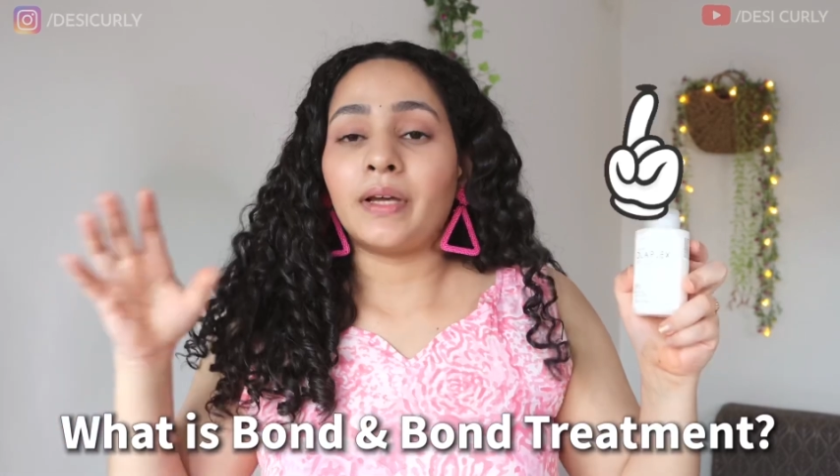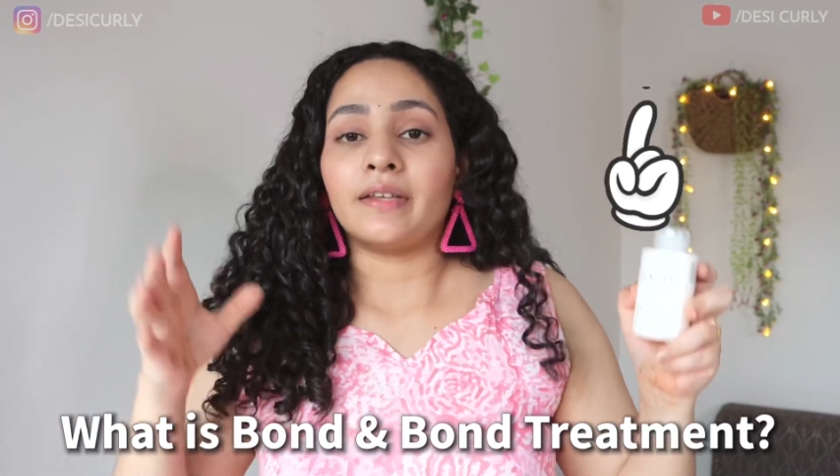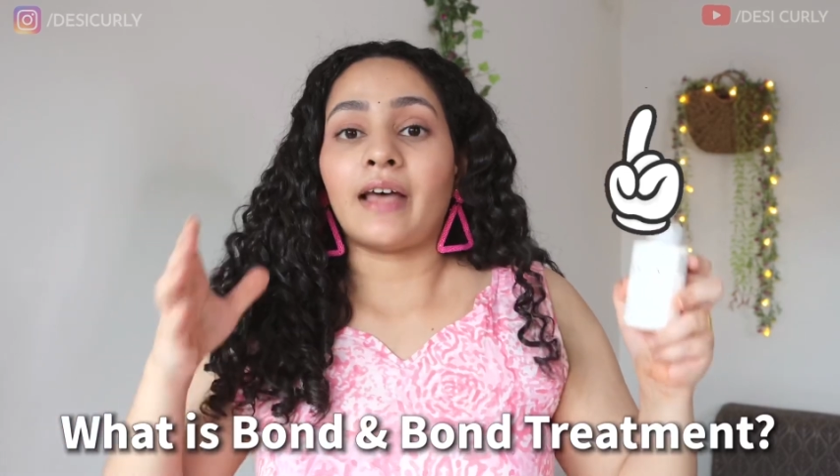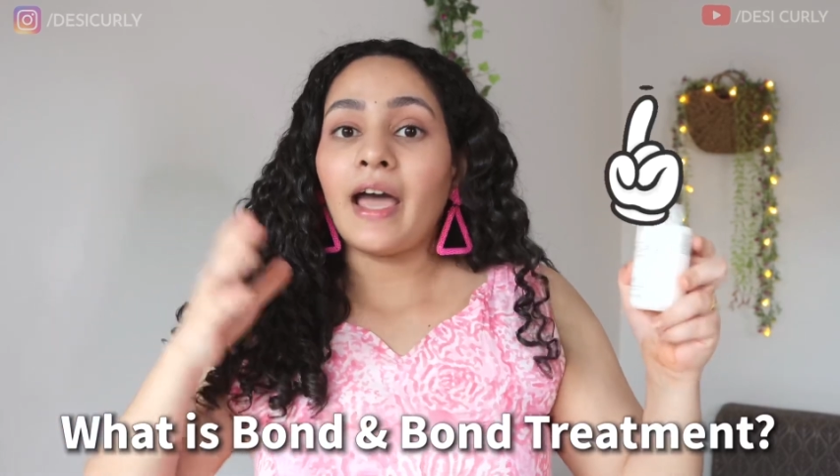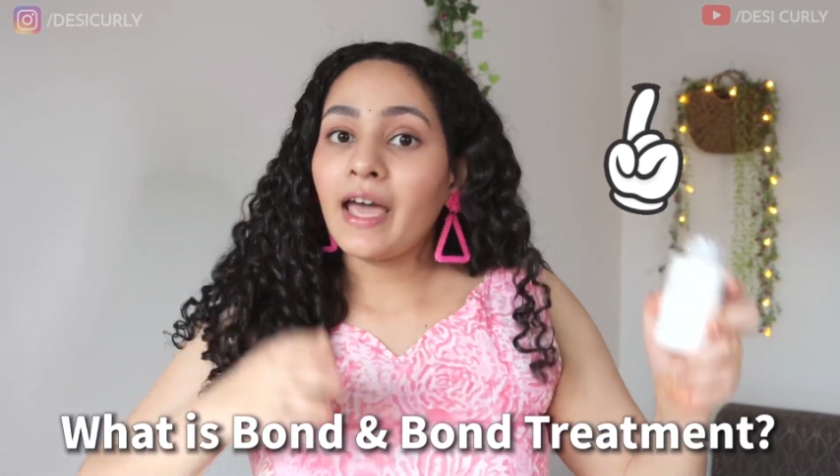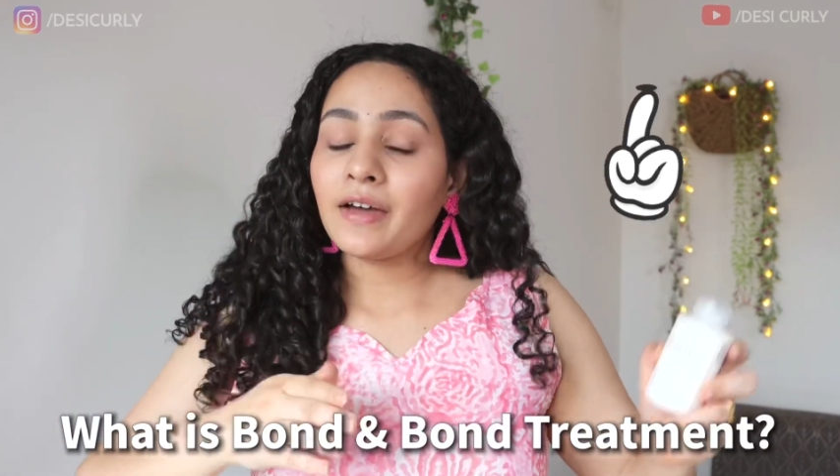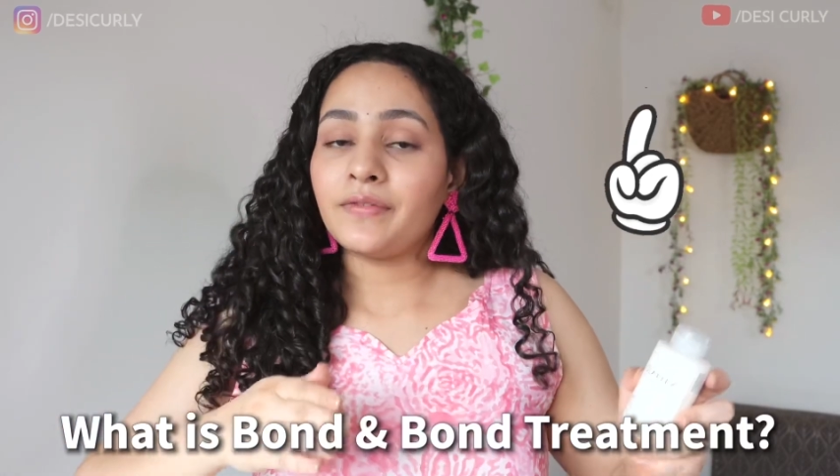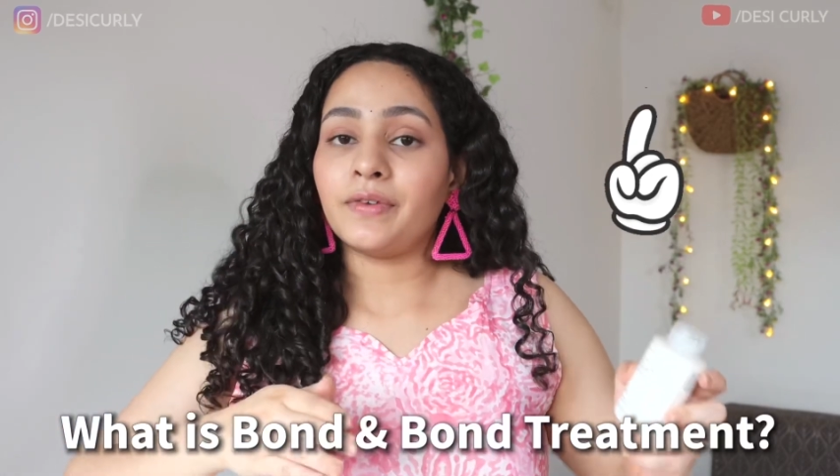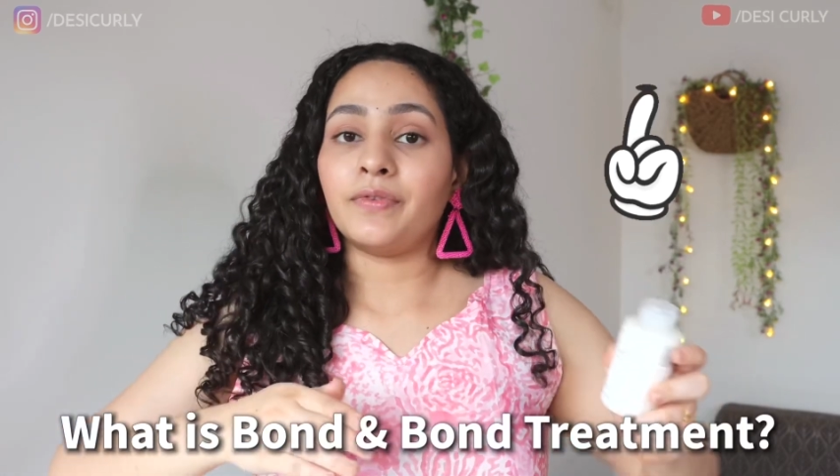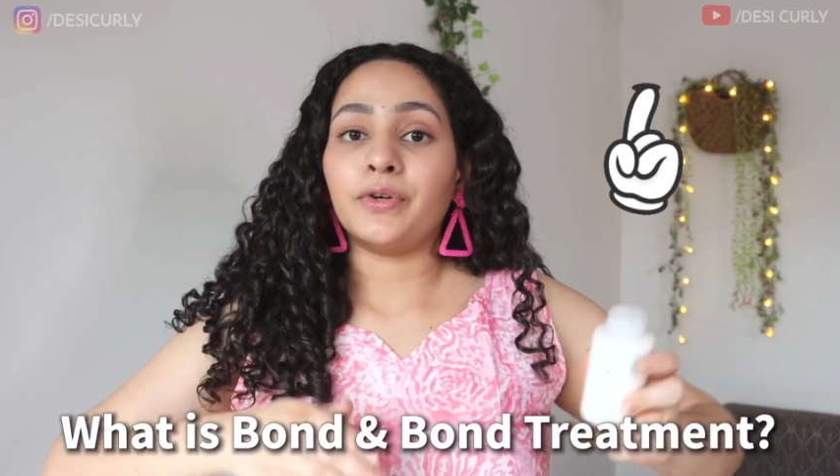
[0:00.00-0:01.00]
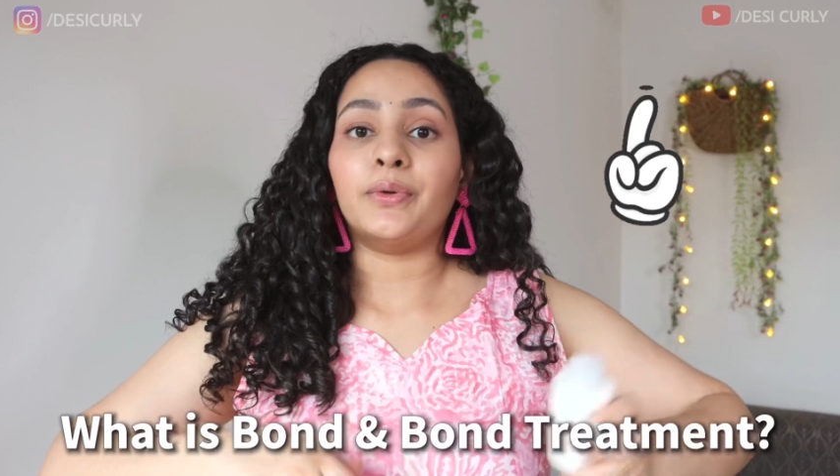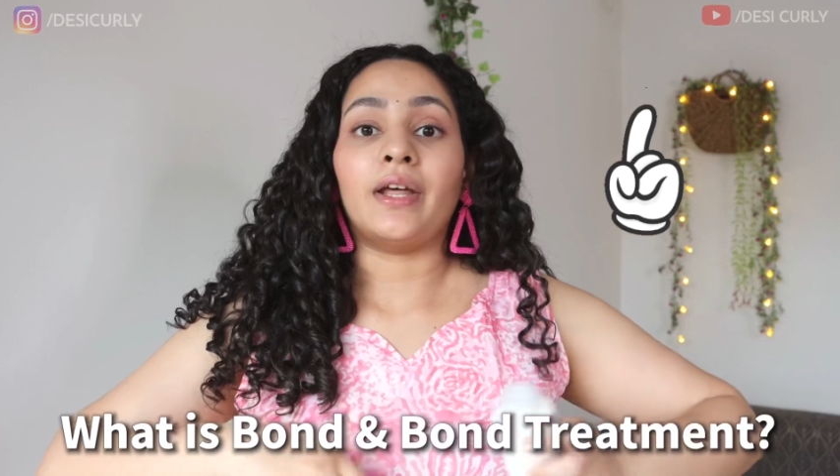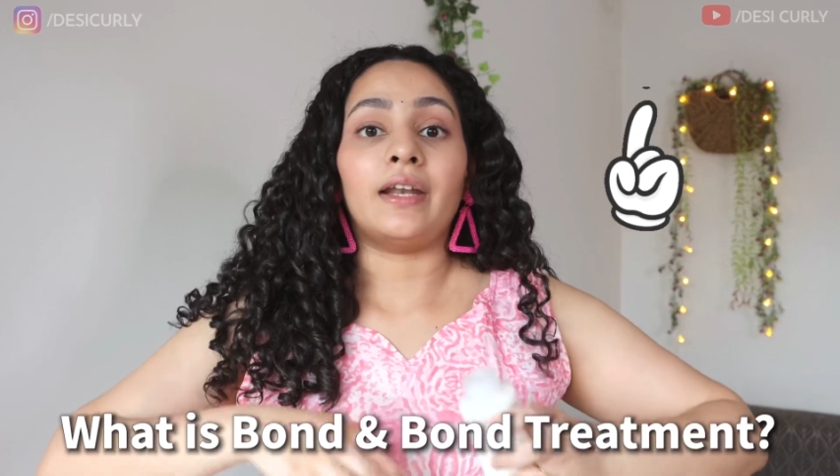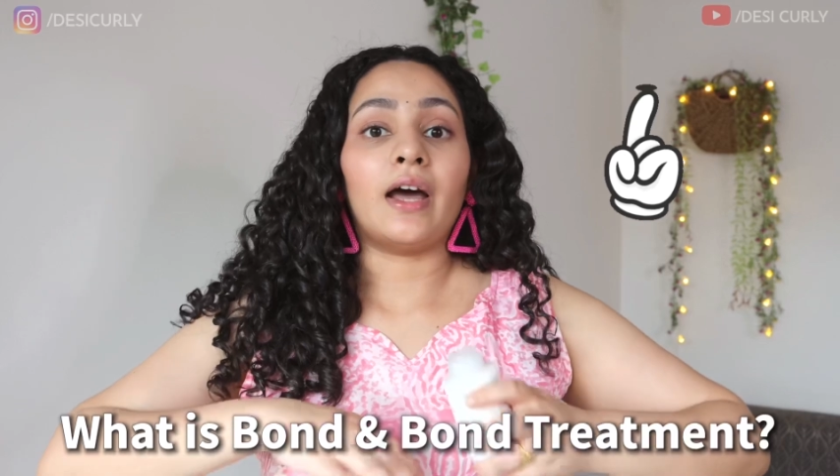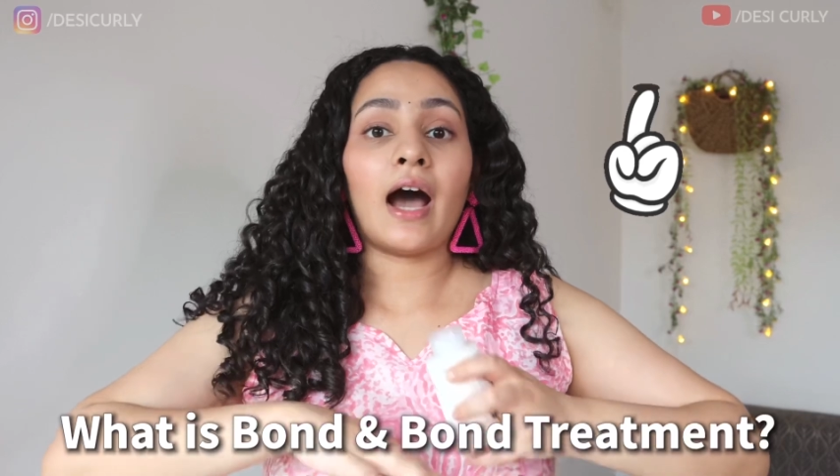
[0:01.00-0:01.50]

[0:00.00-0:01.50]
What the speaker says: because I have reviewed and